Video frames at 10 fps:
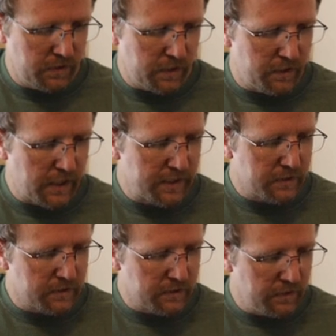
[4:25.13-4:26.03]
And
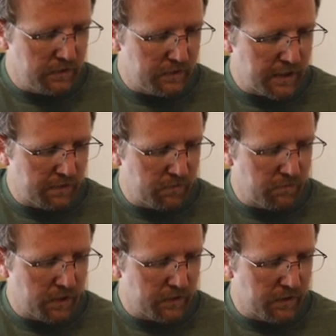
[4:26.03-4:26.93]
that's that one
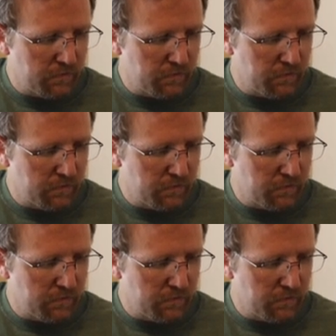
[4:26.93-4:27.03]
right there.